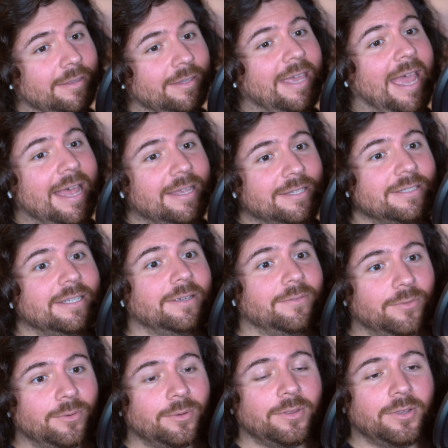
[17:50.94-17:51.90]
Casting
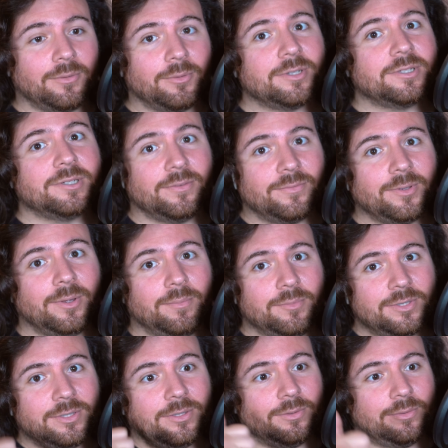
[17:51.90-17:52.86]
for the original film
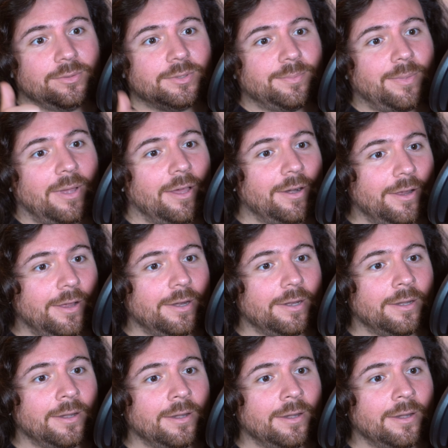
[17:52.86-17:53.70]
too, spot on.